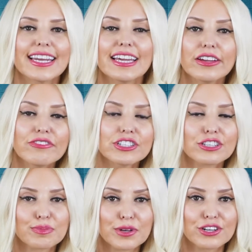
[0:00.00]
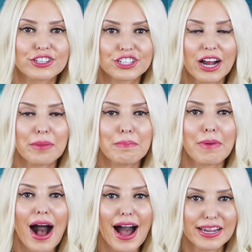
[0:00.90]
he even splurged on
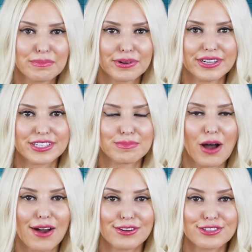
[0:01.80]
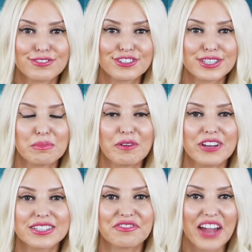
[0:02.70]
buying Prius models for some of
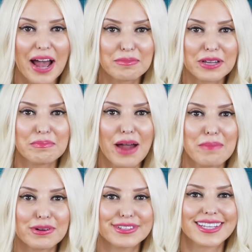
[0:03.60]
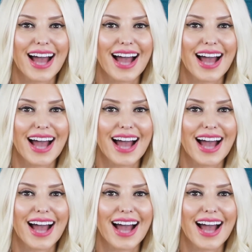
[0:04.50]
his family members